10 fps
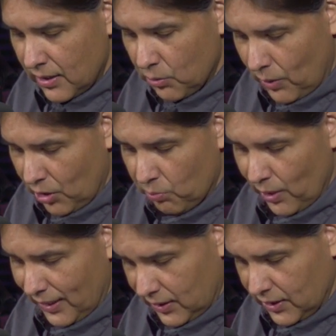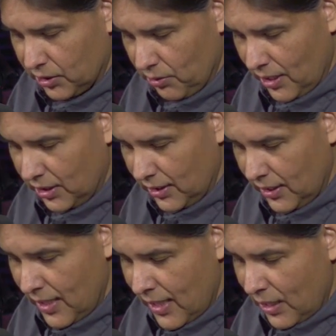the one who brings destruction.
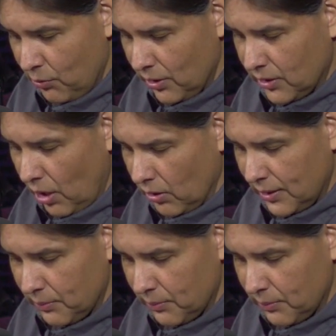He will exalt